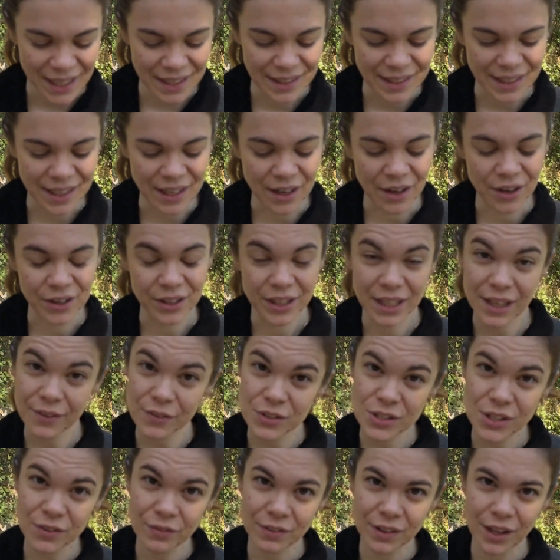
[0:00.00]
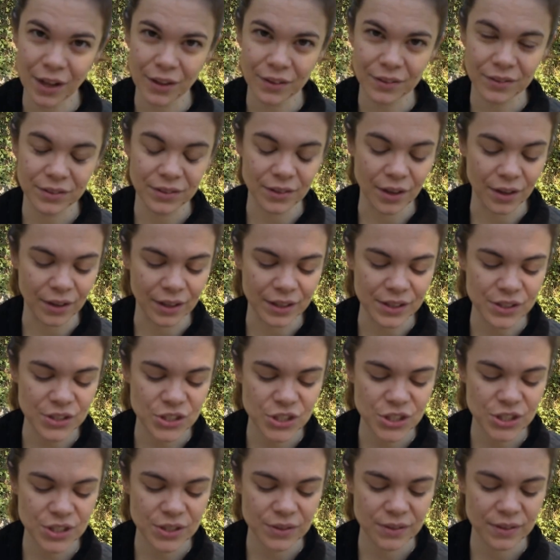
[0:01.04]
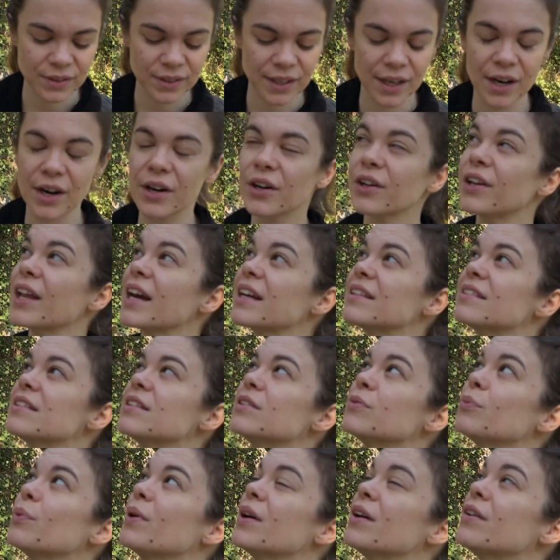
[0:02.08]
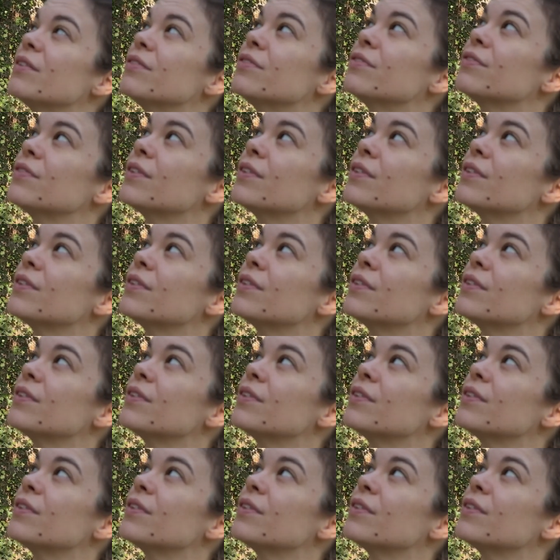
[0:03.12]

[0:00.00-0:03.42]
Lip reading: They are givers of knowledge, they are connected with